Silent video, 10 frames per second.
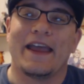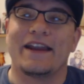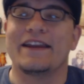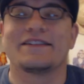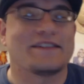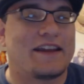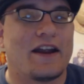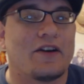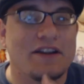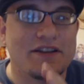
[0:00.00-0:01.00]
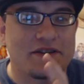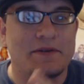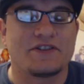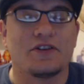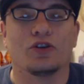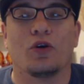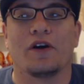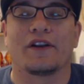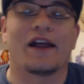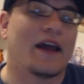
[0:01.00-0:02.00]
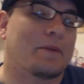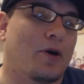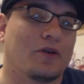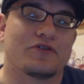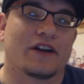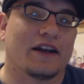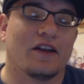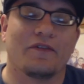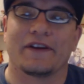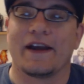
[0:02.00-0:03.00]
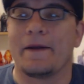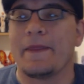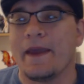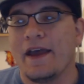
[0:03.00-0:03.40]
And he doesn't care. He's he's still loyal. And I like Podrick. I love the guy.